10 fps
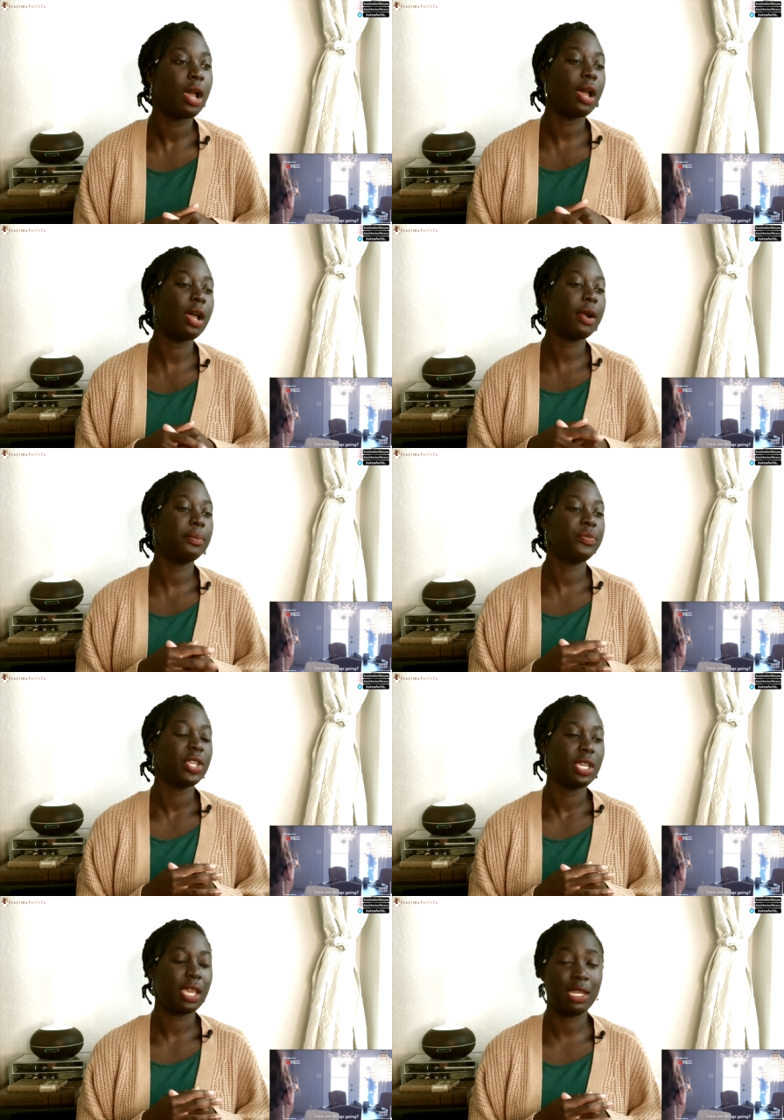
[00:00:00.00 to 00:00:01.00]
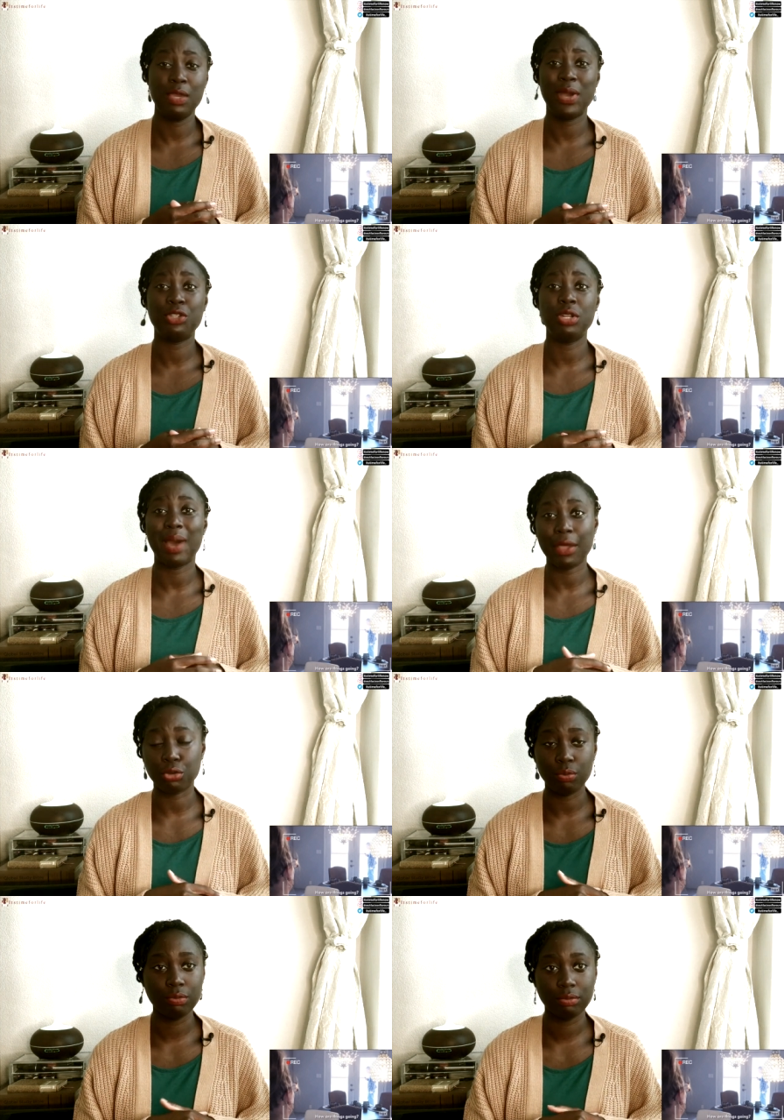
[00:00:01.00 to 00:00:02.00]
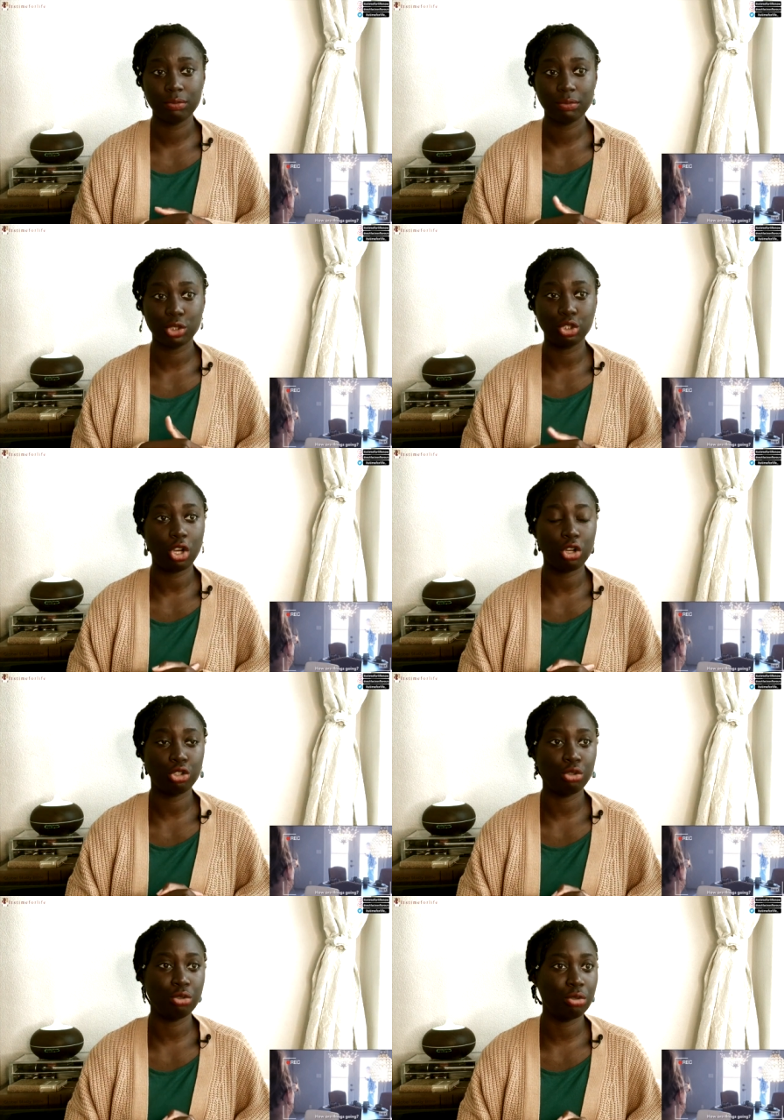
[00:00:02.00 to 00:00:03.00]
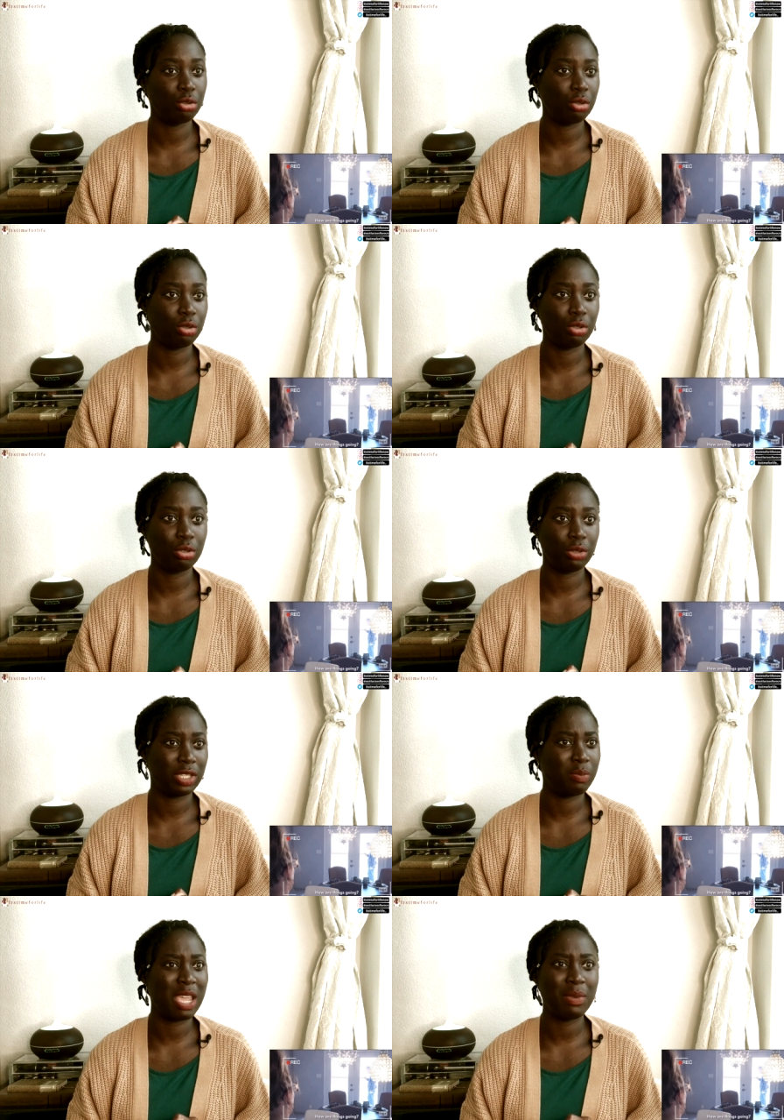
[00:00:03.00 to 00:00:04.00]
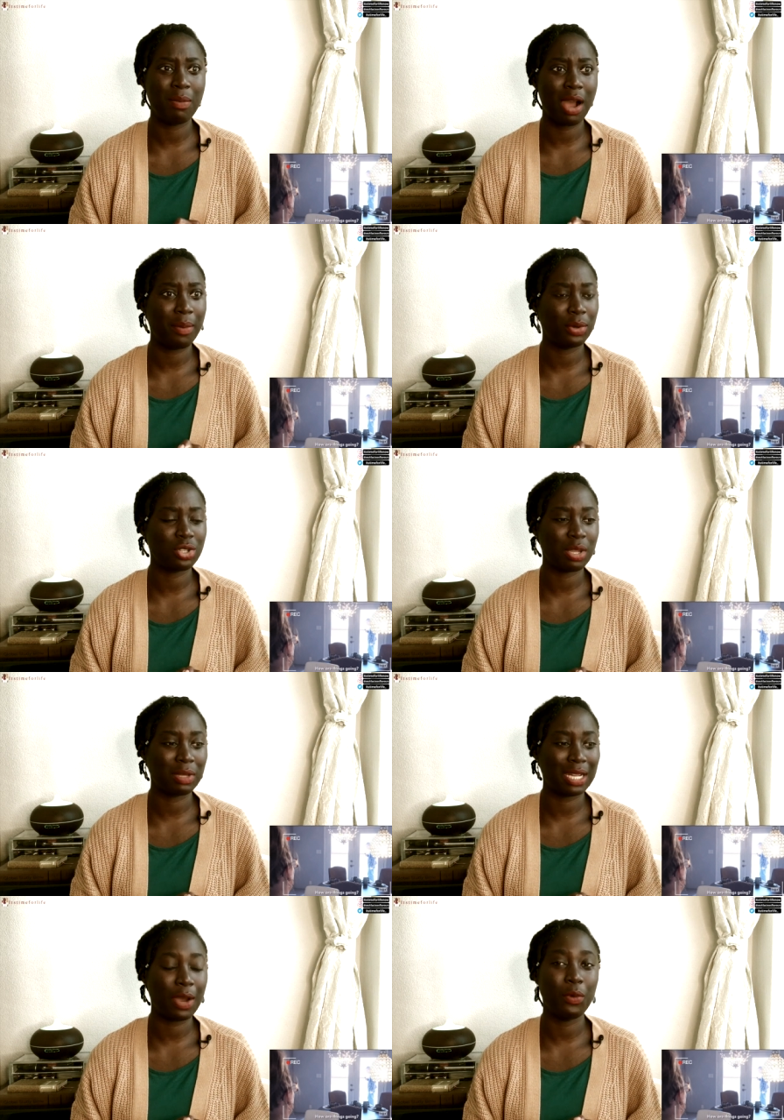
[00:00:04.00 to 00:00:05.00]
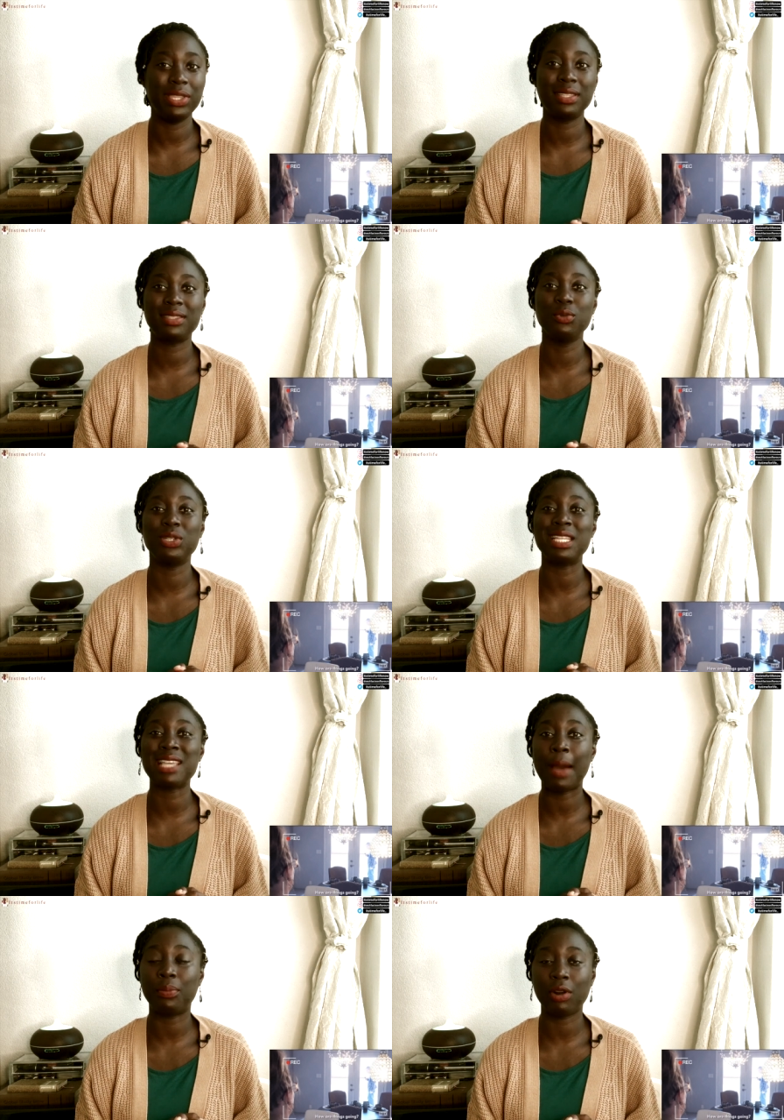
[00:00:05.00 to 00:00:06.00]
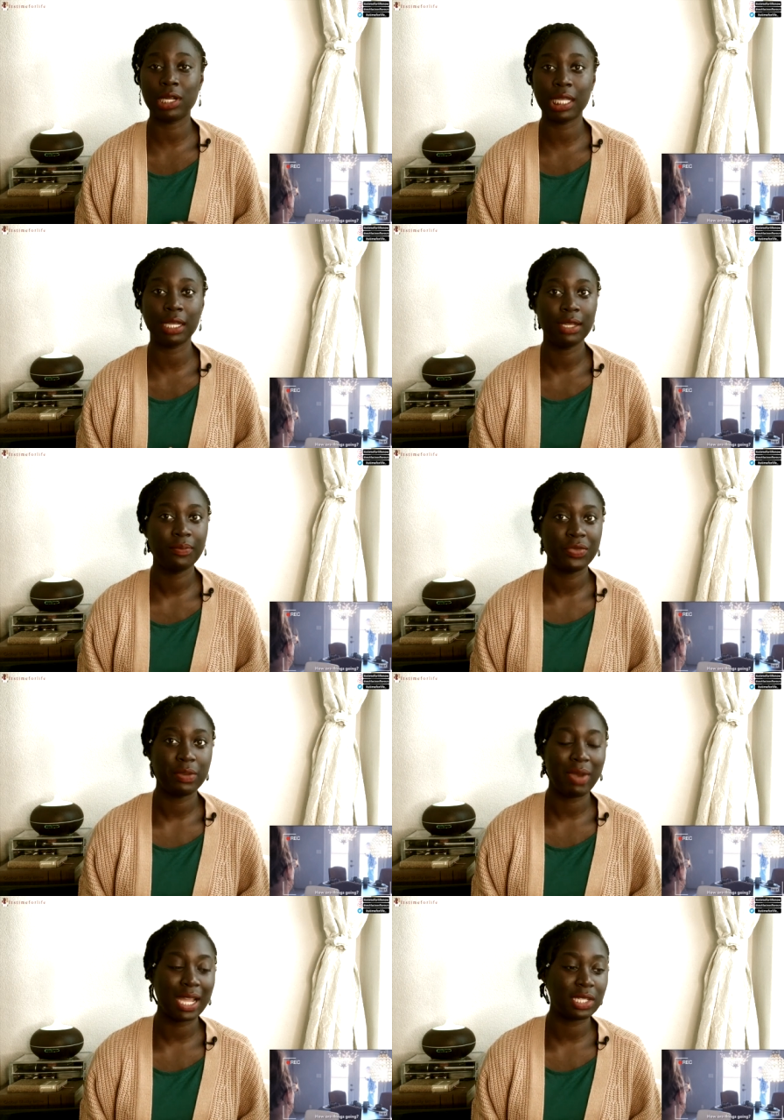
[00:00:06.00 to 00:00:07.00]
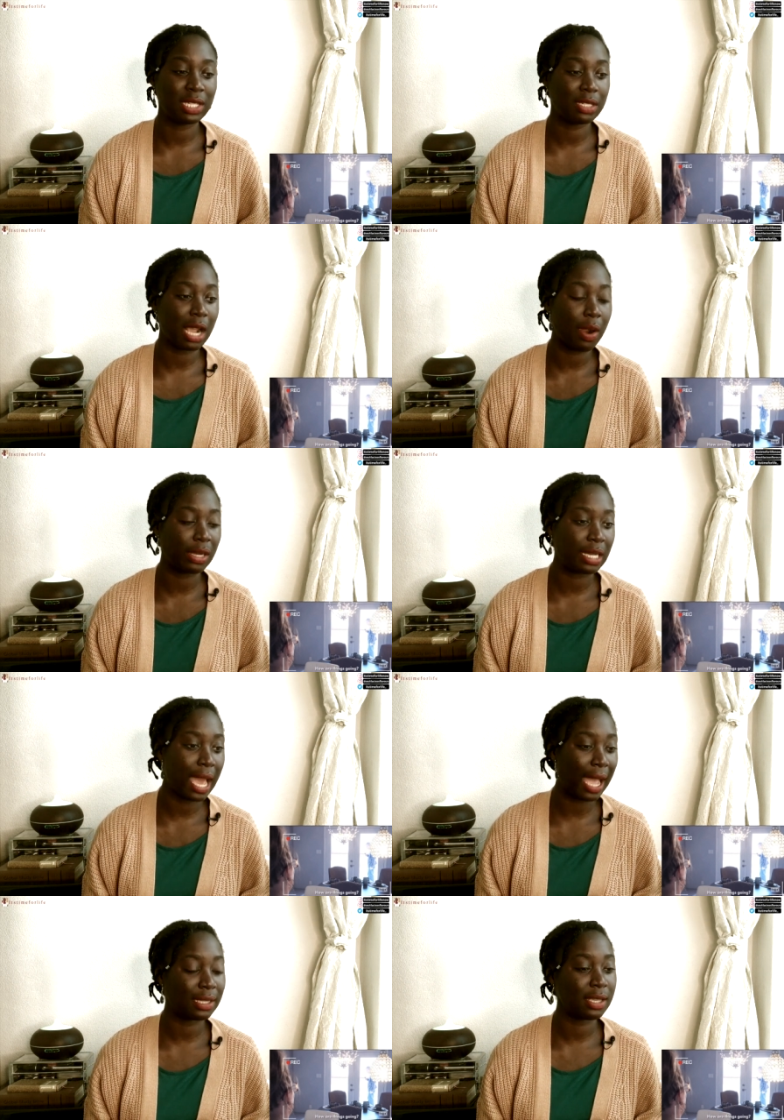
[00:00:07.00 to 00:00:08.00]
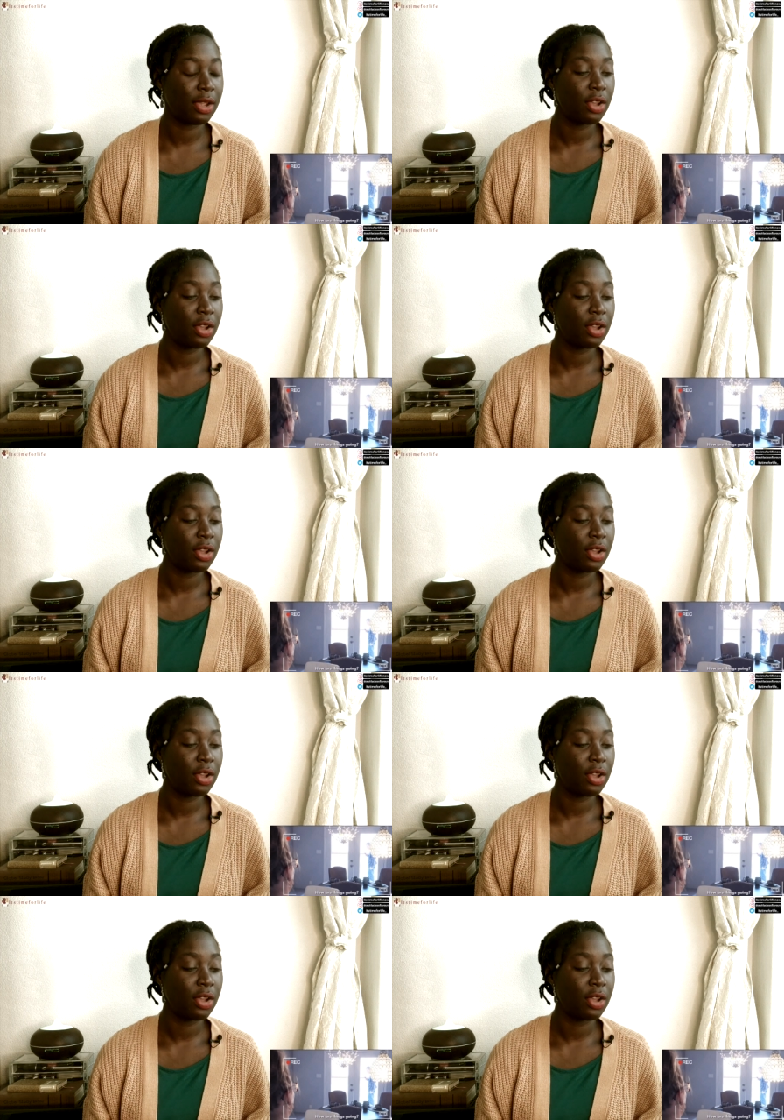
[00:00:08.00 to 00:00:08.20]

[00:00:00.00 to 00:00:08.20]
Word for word: Um, and he went to the bathroom to talk to his baby mama or something like that with the with the tap running. Imagine this cowardly act.